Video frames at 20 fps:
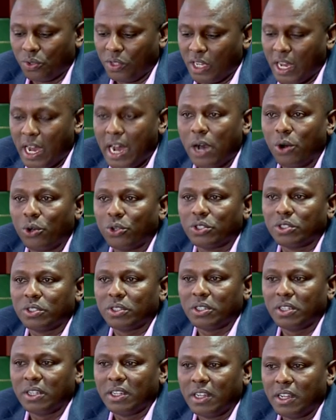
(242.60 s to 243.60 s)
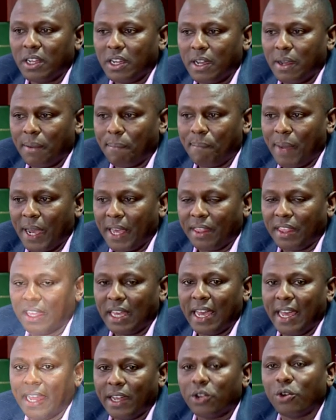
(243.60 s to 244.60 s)
the House by the
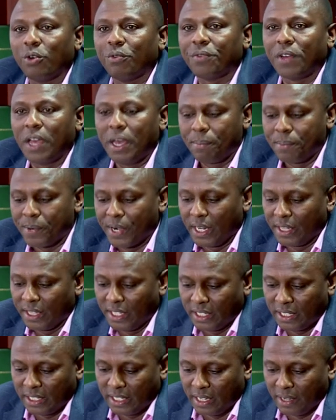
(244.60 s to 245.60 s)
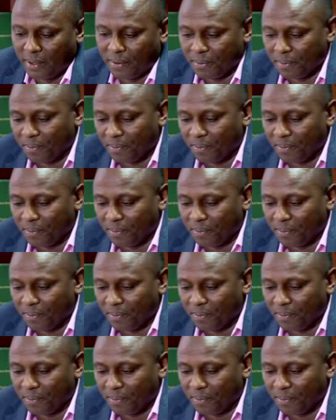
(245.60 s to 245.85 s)
end of April this year.